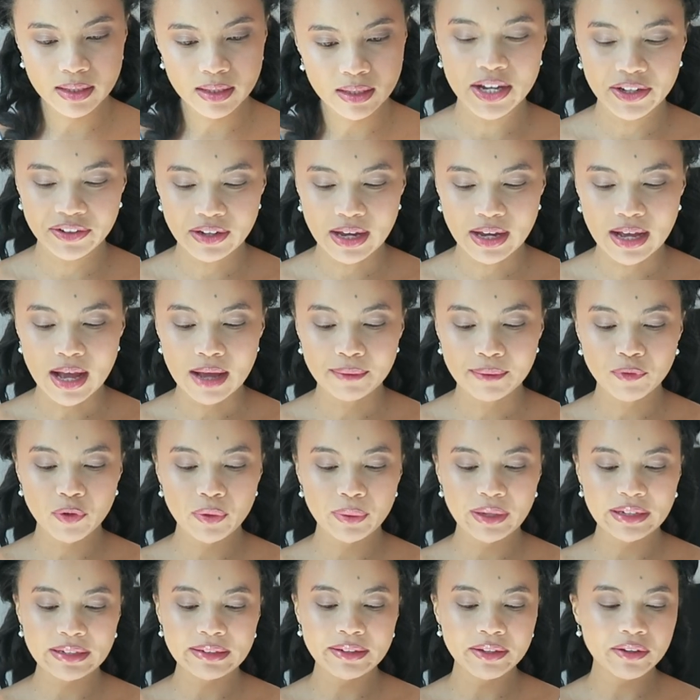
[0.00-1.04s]
Okay, I'm
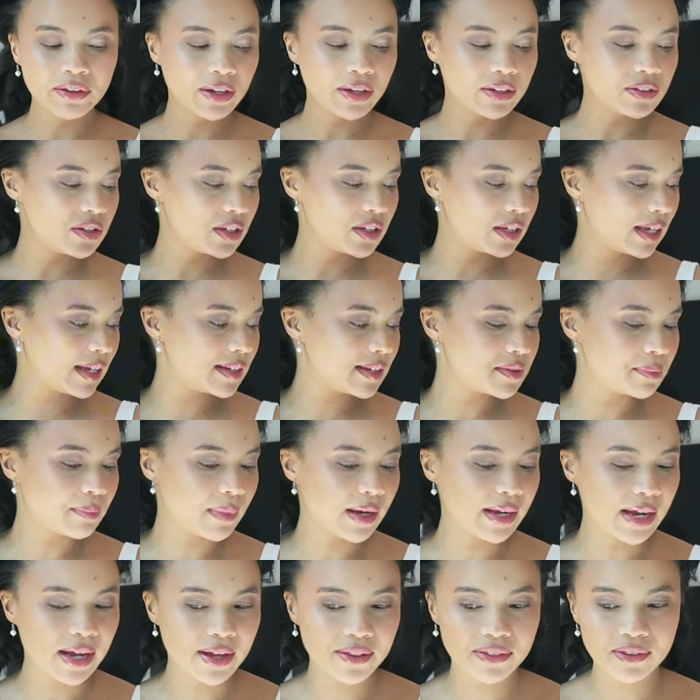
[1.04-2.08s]
quickly going to get
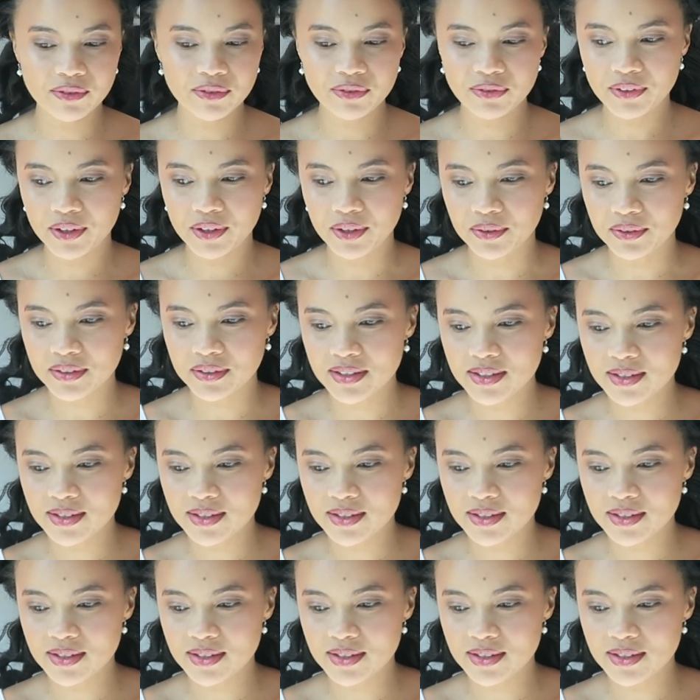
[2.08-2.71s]
my other phone.